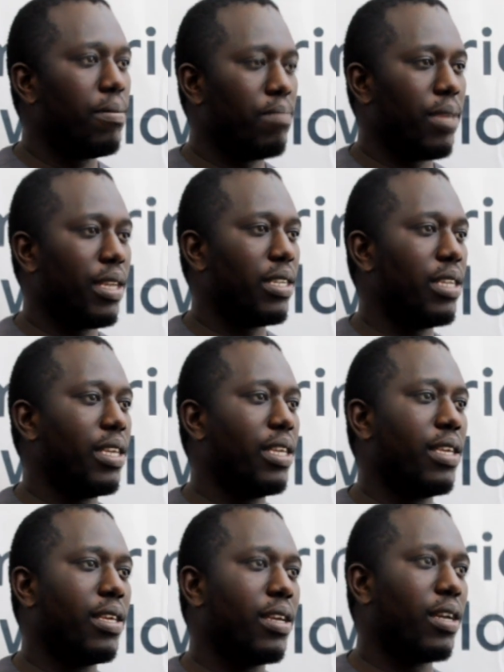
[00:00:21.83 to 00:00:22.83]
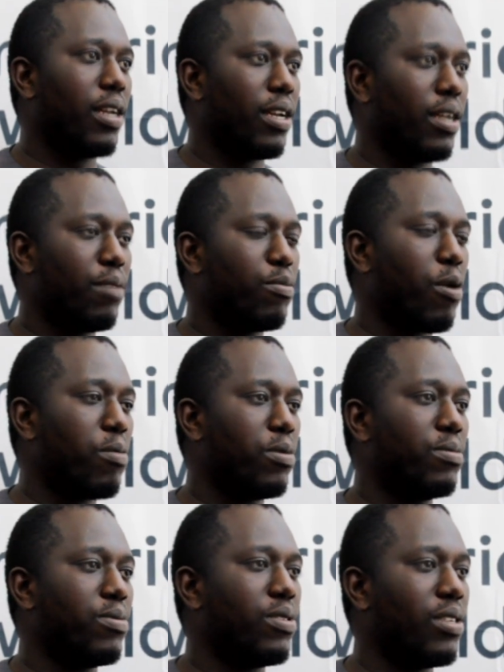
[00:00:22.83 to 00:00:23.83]
mainly
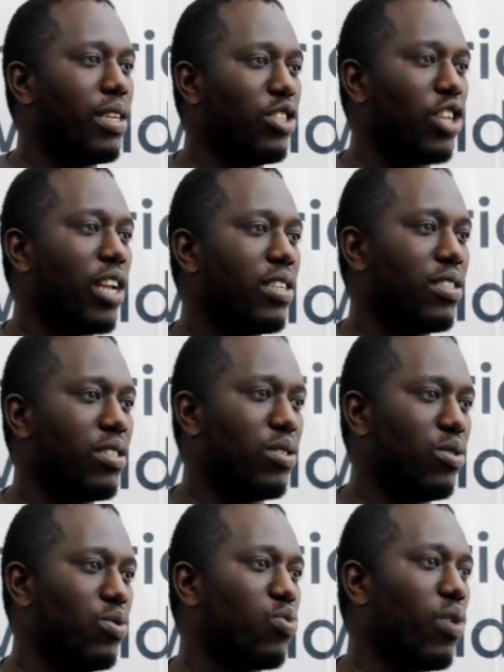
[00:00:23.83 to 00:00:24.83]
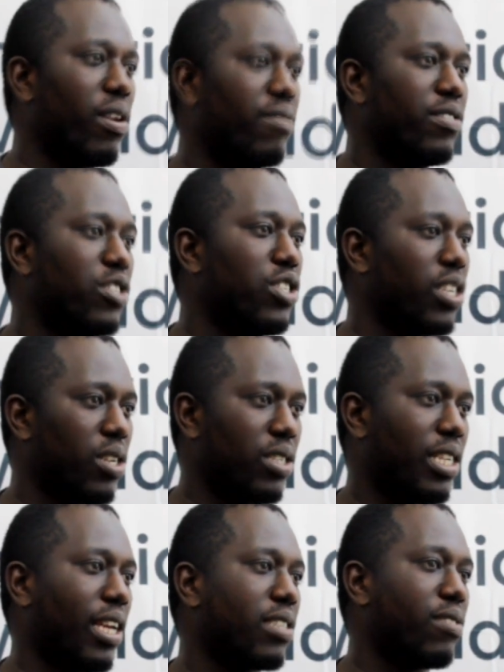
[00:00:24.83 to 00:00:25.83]
problems and challenges relevant to the
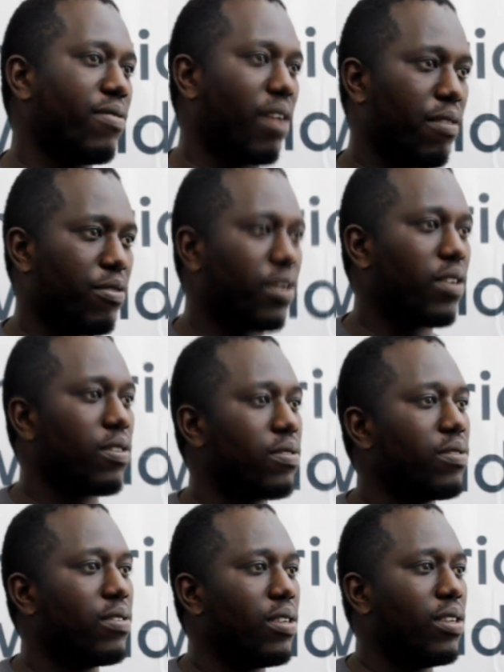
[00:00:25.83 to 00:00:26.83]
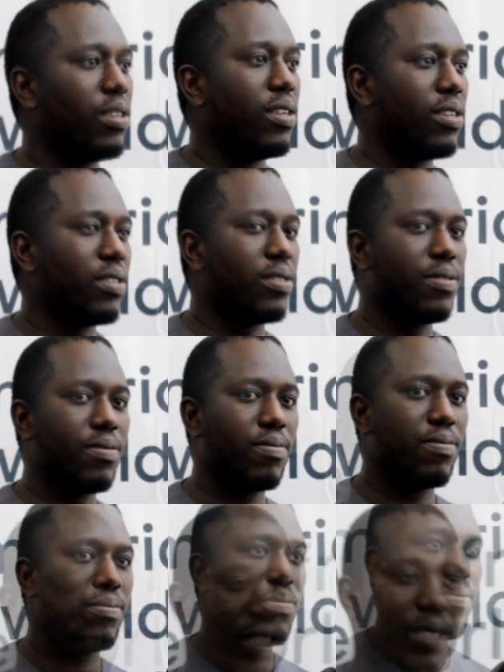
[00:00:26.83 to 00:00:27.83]
context of Africa. The
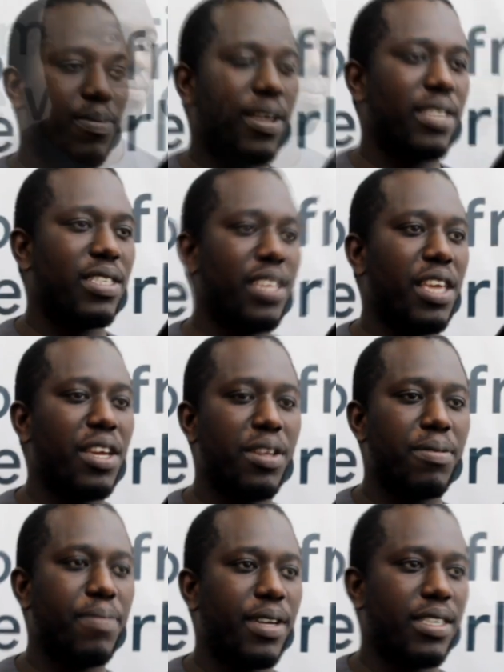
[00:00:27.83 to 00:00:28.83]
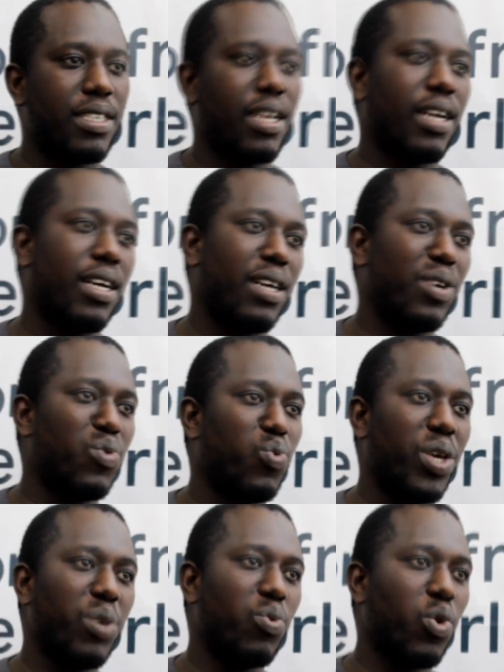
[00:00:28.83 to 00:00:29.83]
office is based here, but
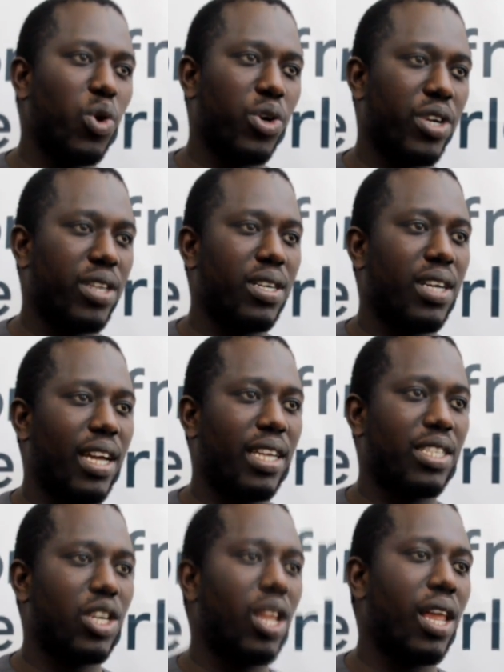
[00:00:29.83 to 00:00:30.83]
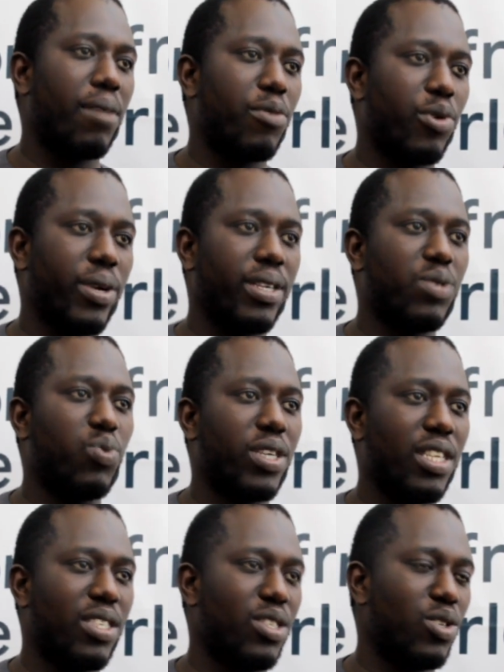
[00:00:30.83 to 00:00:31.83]
we work and collaborate
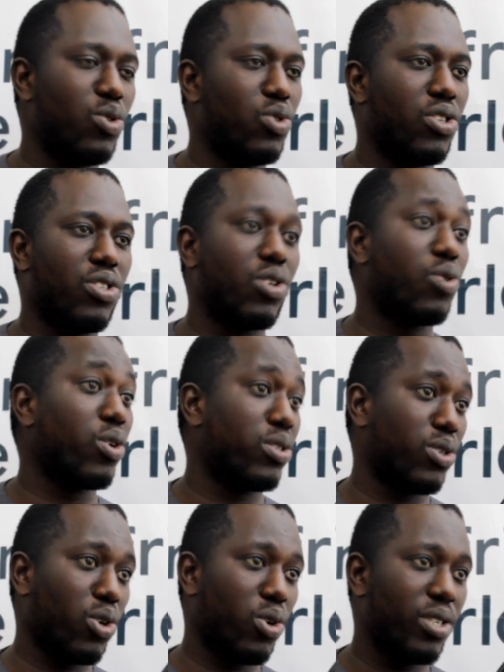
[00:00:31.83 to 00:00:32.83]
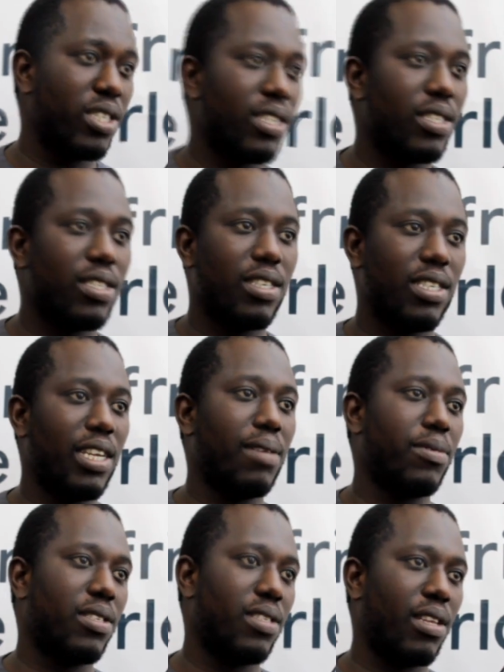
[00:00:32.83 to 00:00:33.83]
with institutions across the continent. The
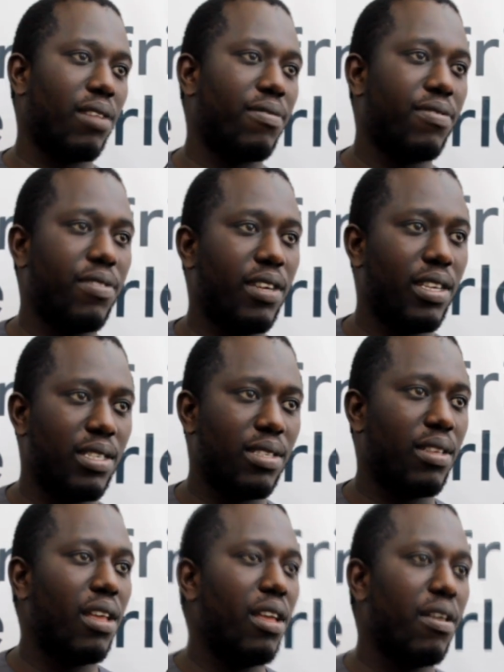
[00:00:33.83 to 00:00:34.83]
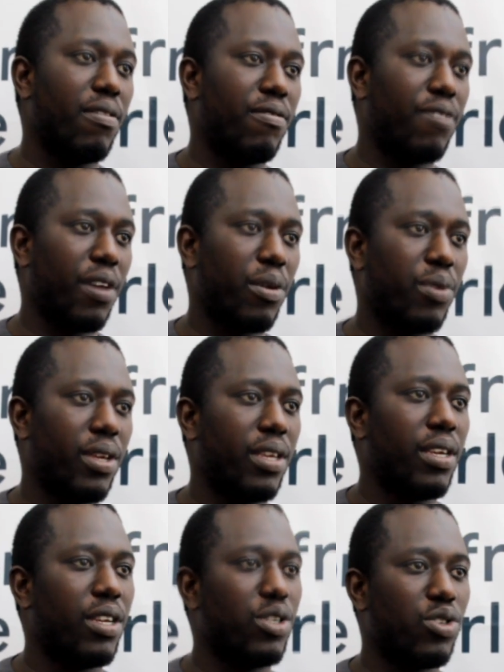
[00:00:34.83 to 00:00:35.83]
team itself is
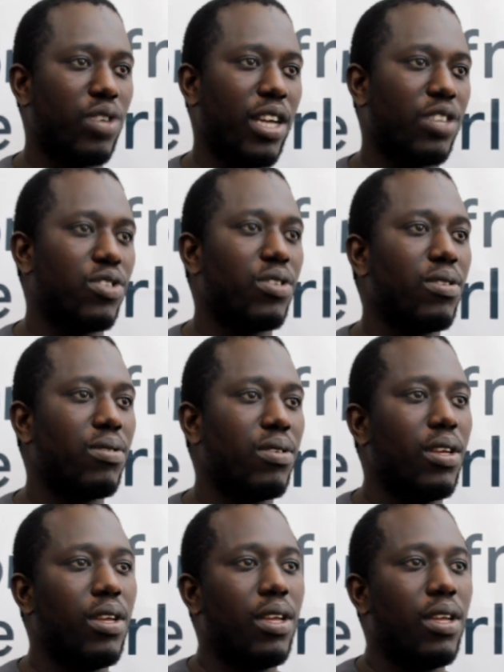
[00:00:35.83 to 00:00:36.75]
very international.